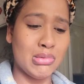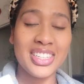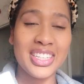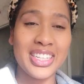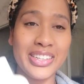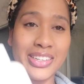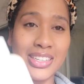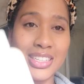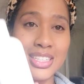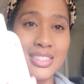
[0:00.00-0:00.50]

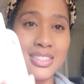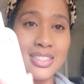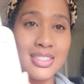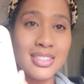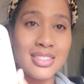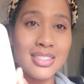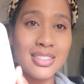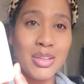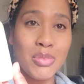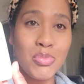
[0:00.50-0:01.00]
Here it is.
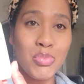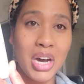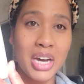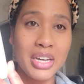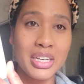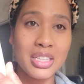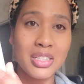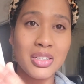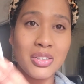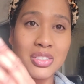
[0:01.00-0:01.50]
This is the
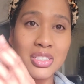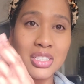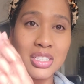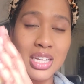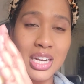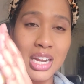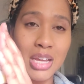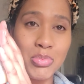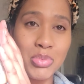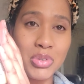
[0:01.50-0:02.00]
body lotion
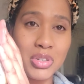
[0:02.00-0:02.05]
that I